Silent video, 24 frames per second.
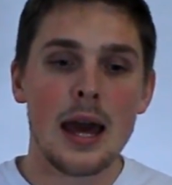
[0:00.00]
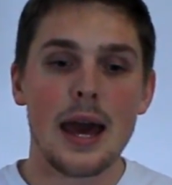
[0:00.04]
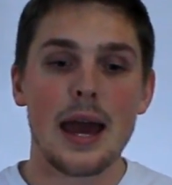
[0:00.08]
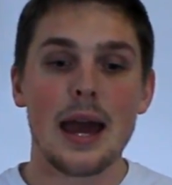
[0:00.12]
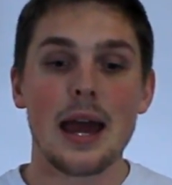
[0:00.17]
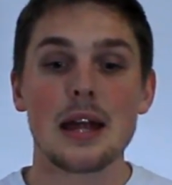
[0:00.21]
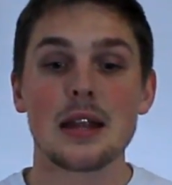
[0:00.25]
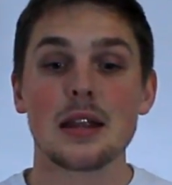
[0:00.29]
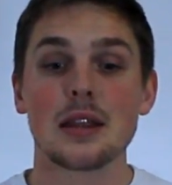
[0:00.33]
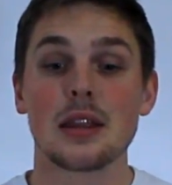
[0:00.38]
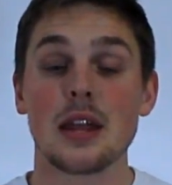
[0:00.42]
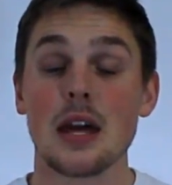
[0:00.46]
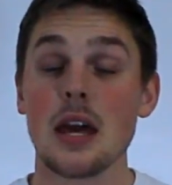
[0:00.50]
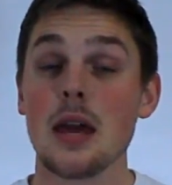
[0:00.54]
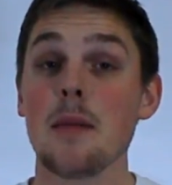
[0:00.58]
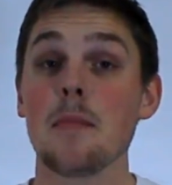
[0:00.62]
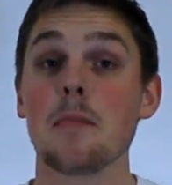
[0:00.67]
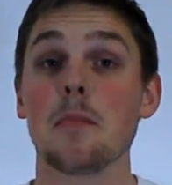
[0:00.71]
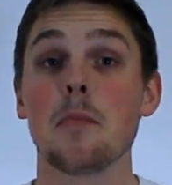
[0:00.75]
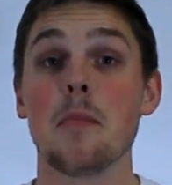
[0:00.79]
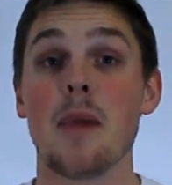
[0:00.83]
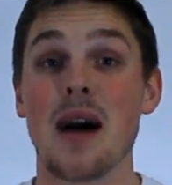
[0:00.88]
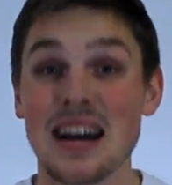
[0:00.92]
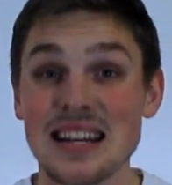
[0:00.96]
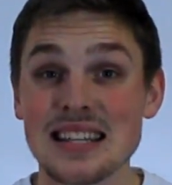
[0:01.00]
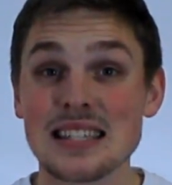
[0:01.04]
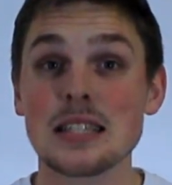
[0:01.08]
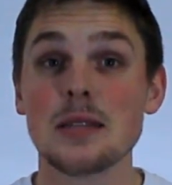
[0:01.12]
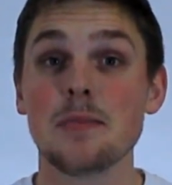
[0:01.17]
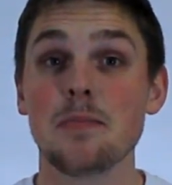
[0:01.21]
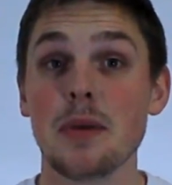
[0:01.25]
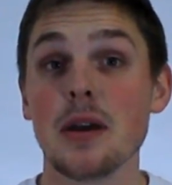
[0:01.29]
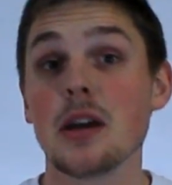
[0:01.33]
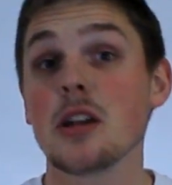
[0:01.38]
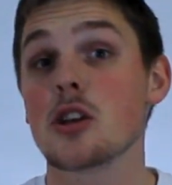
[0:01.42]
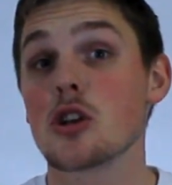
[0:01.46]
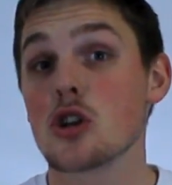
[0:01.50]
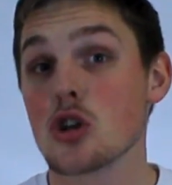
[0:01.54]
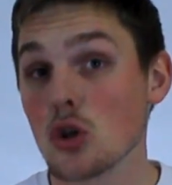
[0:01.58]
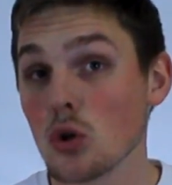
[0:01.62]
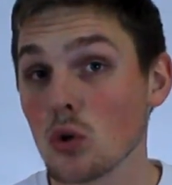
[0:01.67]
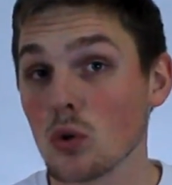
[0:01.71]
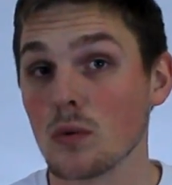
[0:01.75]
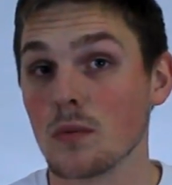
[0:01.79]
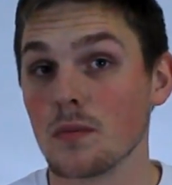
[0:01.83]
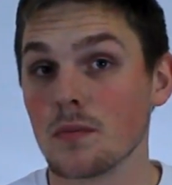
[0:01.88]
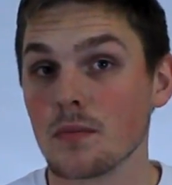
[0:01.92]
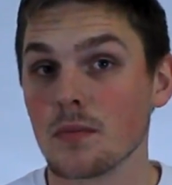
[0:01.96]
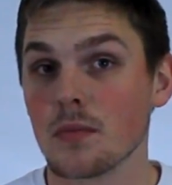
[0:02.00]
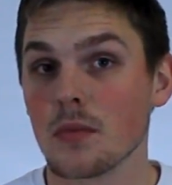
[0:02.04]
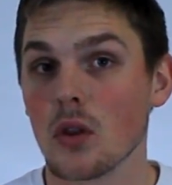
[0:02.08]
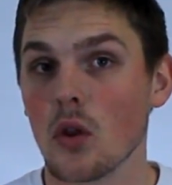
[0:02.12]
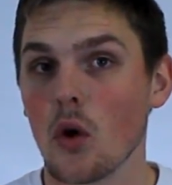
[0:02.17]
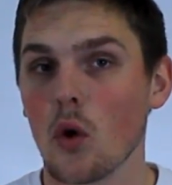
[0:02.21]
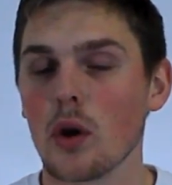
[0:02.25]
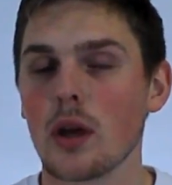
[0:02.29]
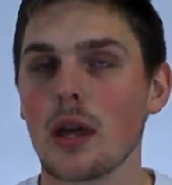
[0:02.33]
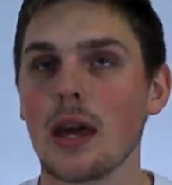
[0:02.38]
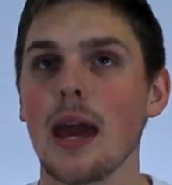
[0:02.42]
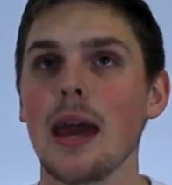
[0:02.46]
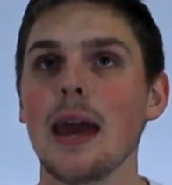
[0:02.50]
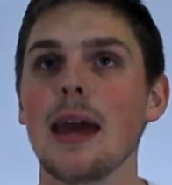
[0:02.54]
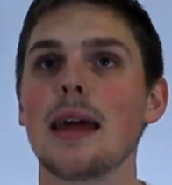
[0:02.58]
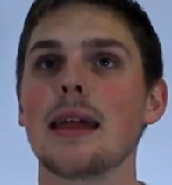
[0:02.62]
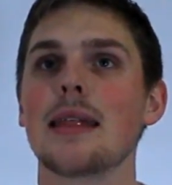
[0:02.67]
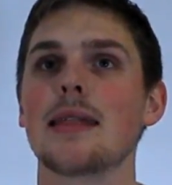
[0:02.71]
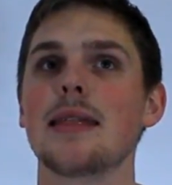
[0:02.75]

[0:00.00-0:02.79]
And they must be true, okay?